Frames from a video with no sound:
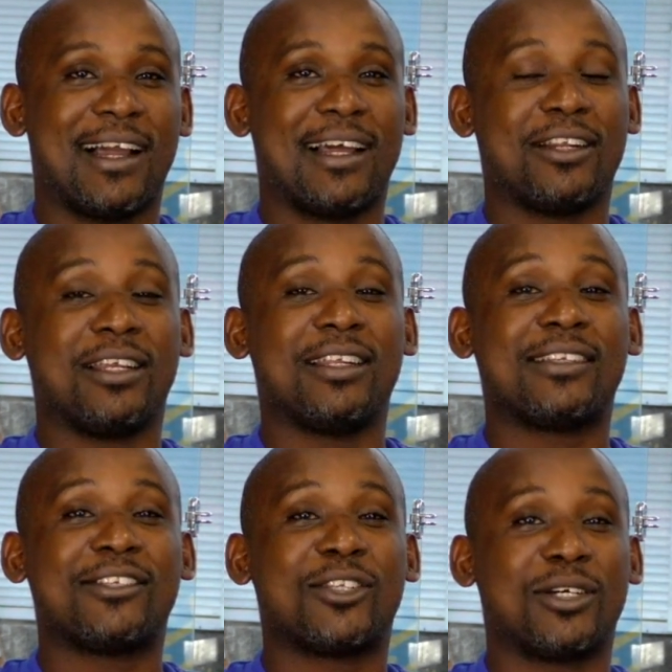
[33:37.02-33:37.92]
and I
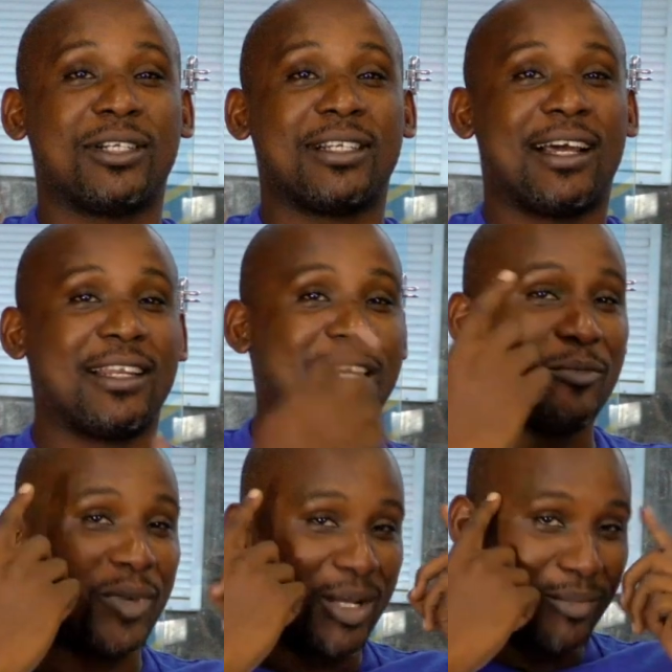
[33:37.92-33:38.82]
just stunned. And
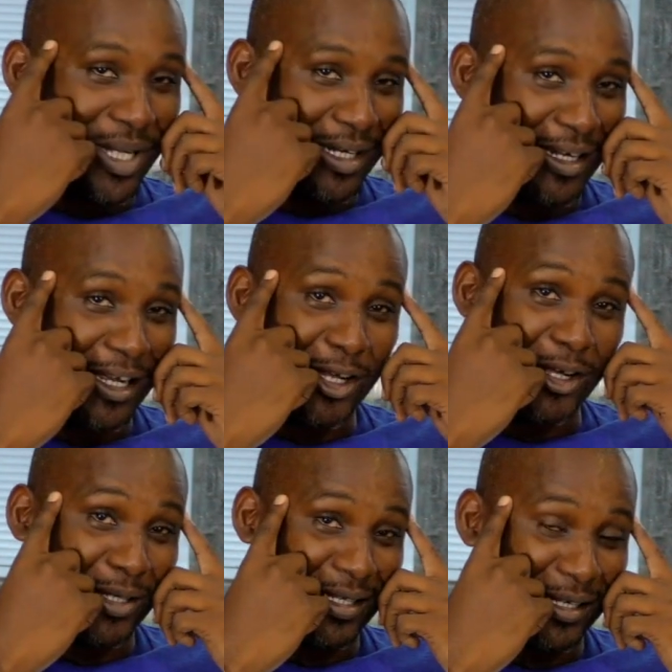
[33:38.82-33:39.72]
in my mind, I
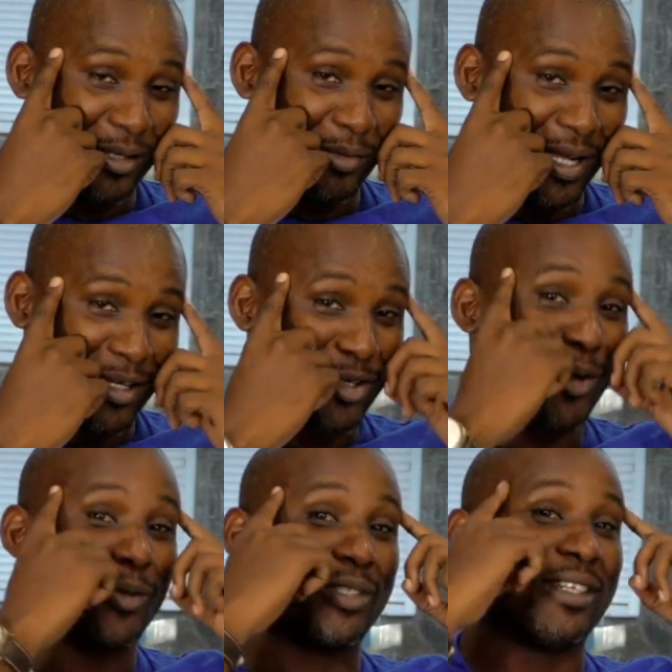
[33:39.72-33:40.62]
gonna tell him
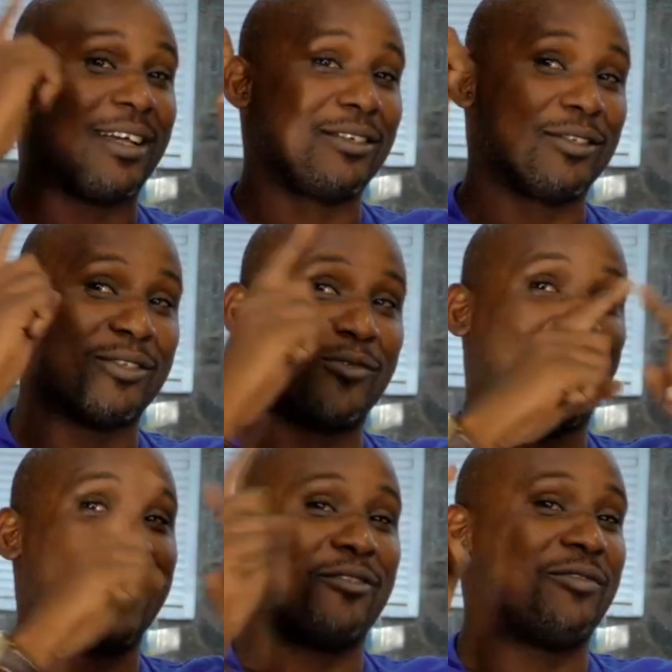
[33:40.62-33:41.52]
$1,000
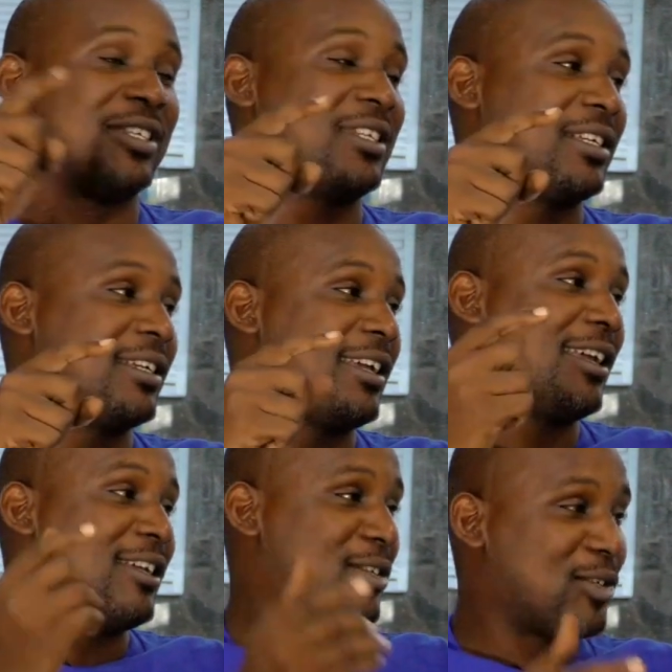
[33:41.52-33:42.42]
for everything.
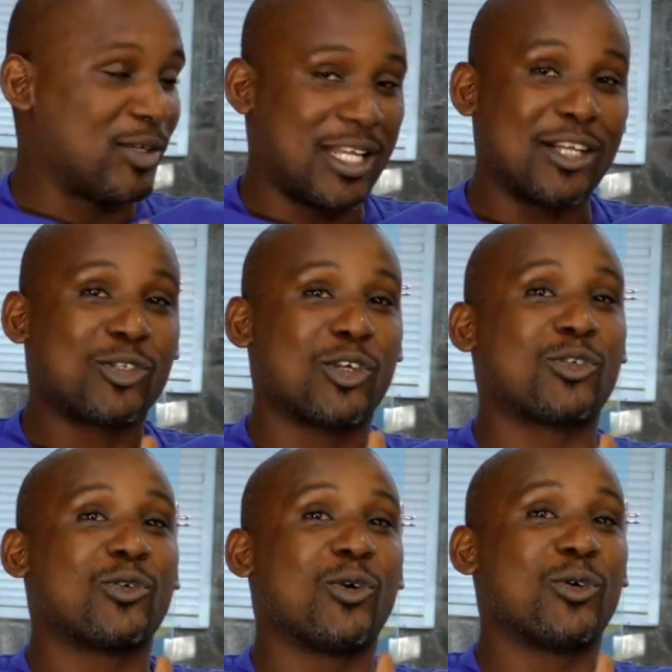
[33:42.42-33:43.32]
So that
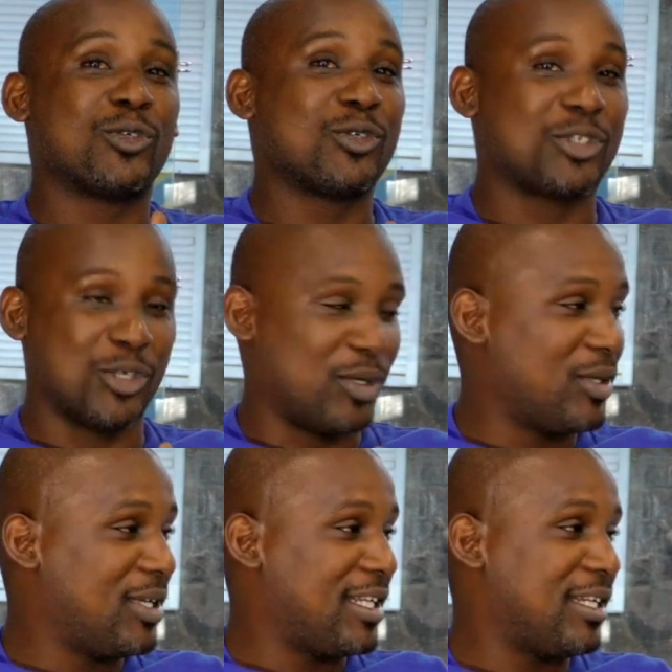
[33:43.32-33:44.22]
just goes to show
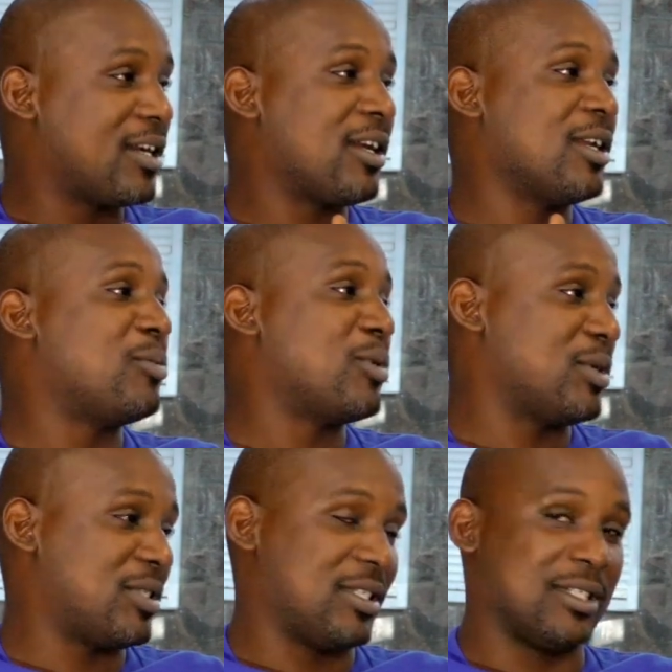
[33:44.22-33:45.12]
the kind of
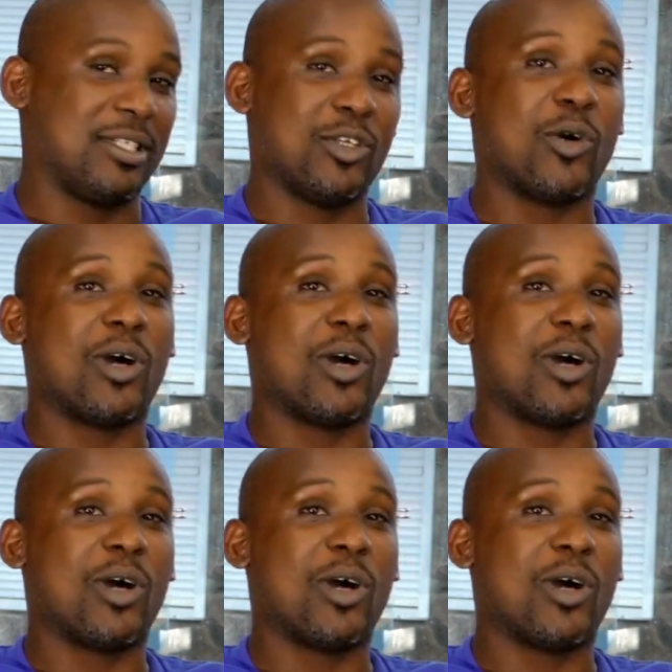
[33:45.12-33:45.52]
person you